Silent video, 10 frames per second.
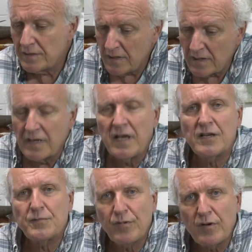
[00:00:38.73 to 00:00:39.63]
you can
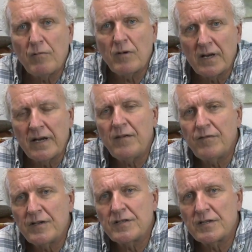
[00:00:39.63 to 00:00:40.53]
catch pretty well any
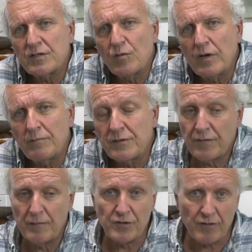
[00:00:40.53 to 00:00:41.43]
fish that swims,
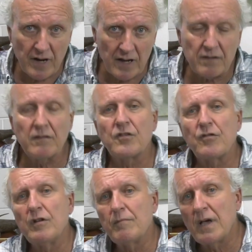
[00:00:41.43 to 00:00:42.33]
from trout
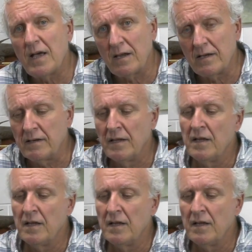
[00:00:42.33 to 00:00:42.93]
through to marlin,